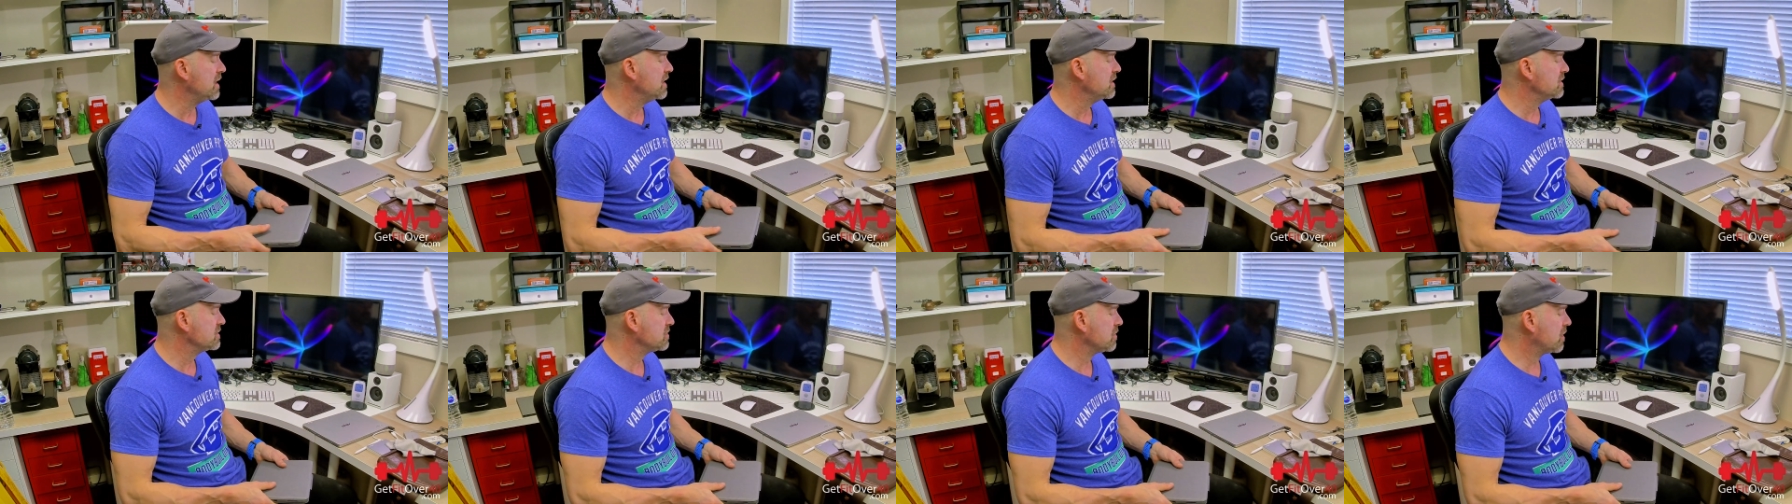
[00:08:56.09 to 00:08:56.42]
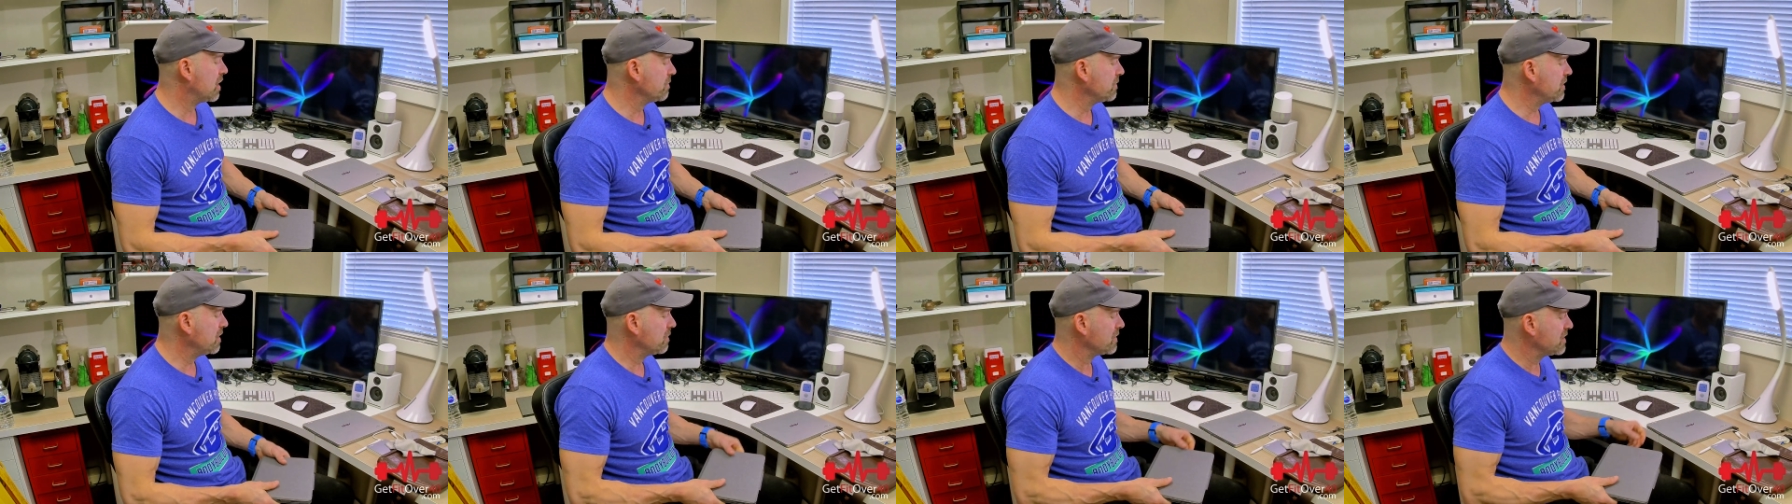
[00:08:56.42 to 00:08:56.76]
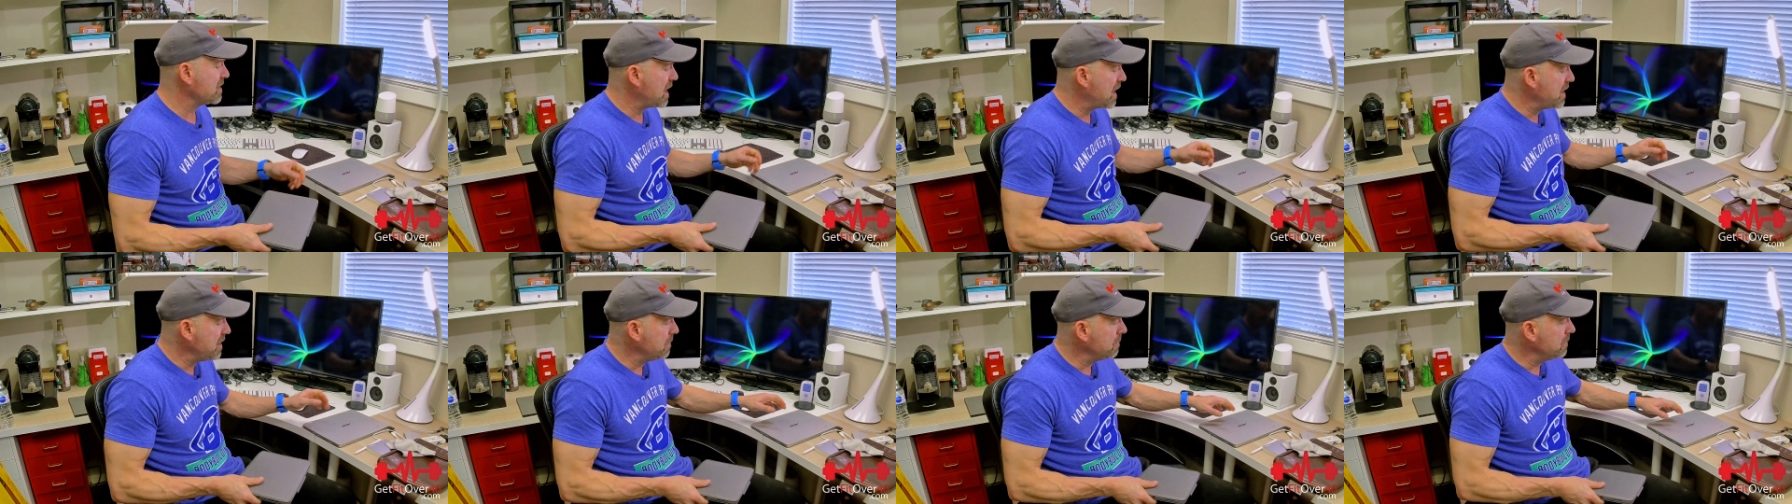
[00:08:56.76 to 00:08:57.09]
So I'm going to
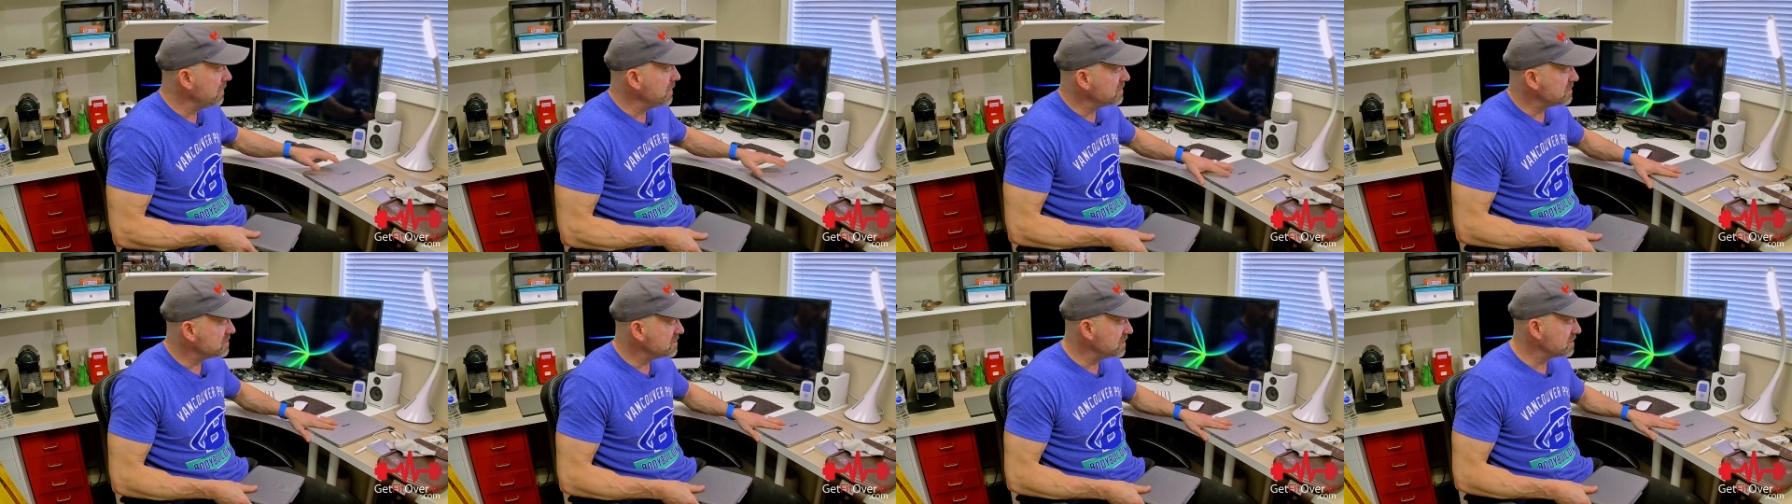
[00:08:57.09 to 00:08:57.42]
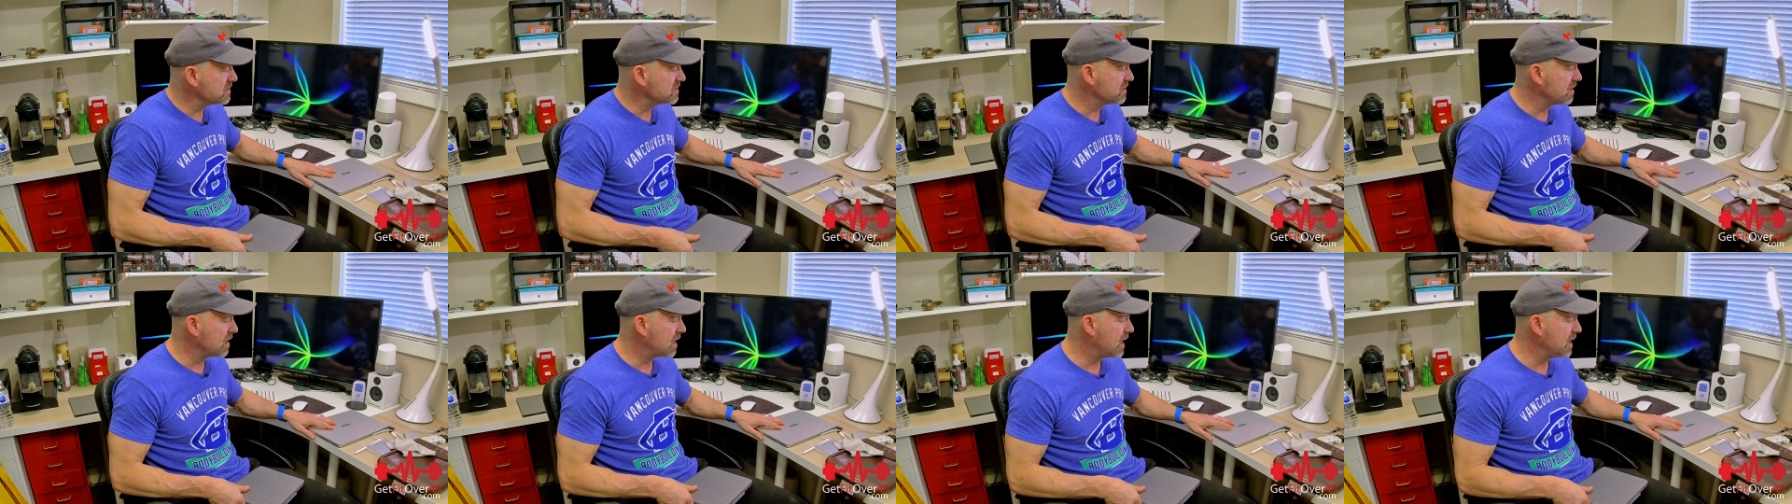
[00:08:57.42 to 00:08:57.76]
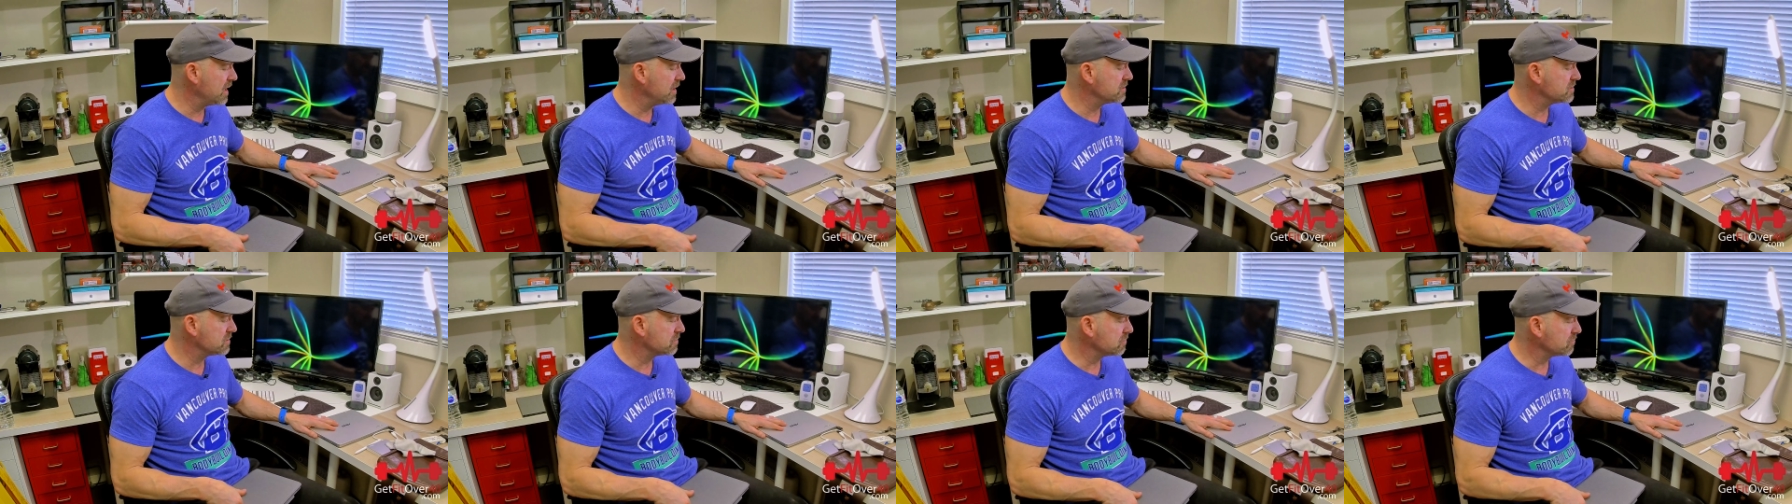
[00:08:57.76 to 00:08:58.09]
kind of miss this guy
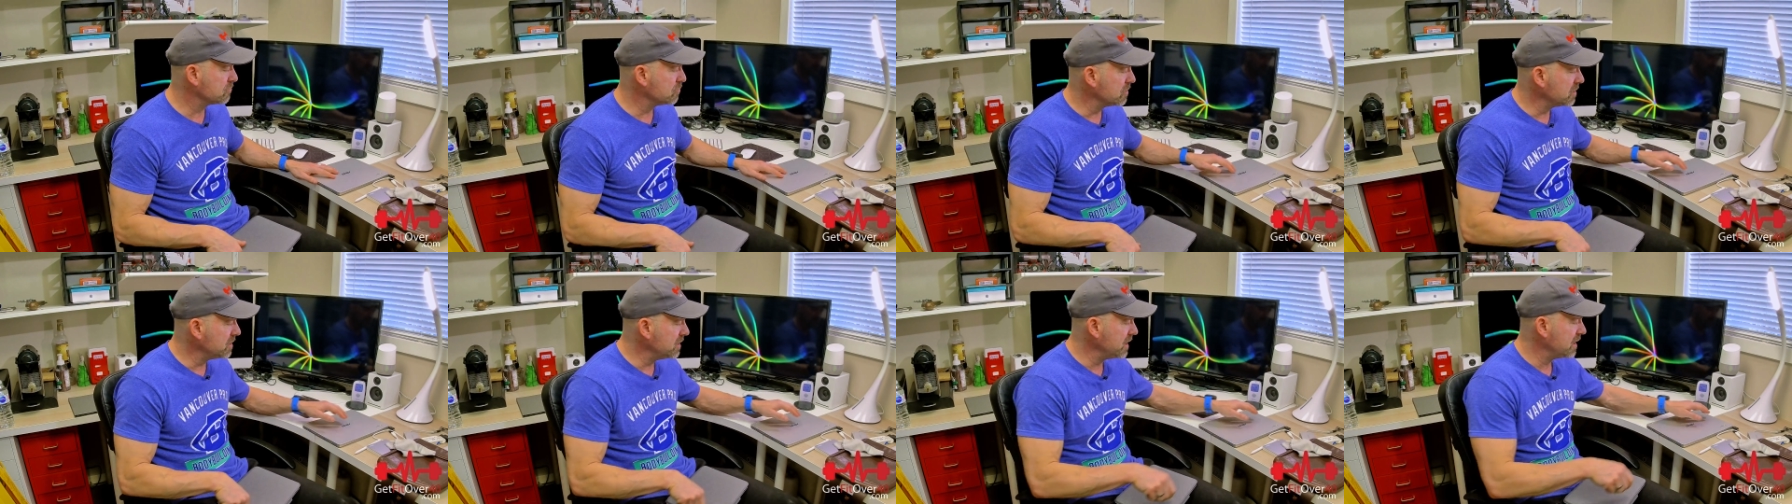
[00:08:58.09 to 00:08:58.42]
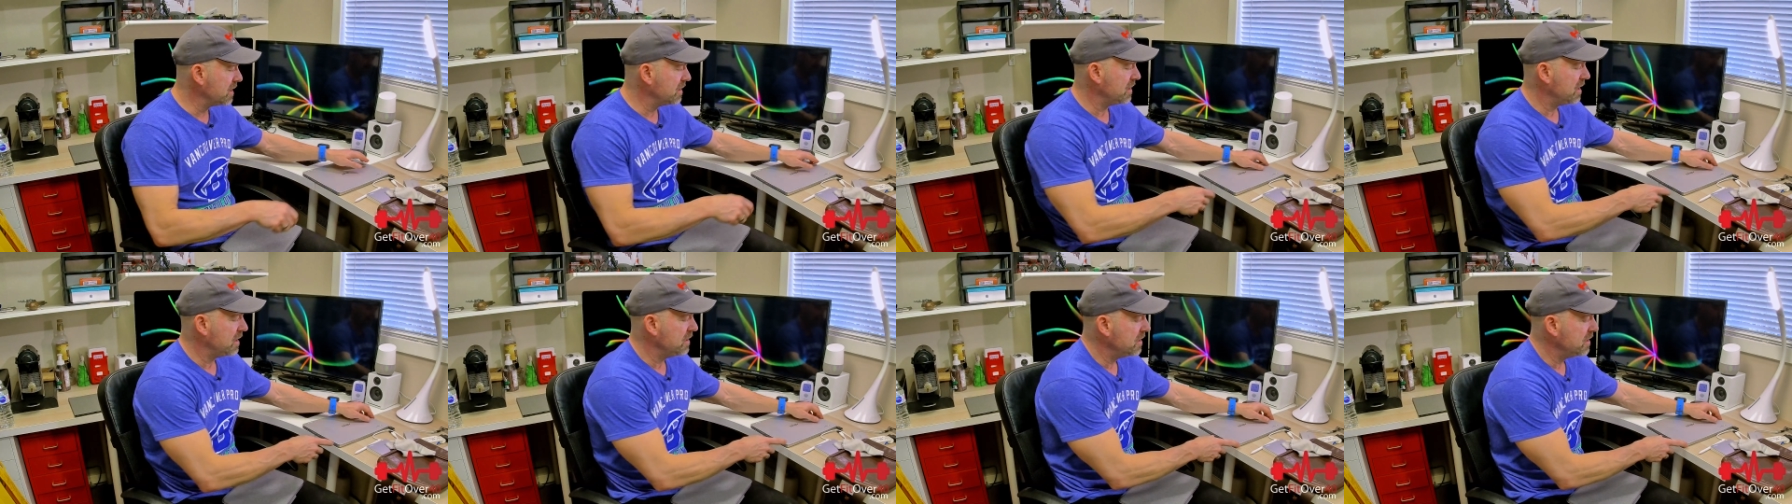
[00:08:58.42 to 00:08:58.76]
is really a, a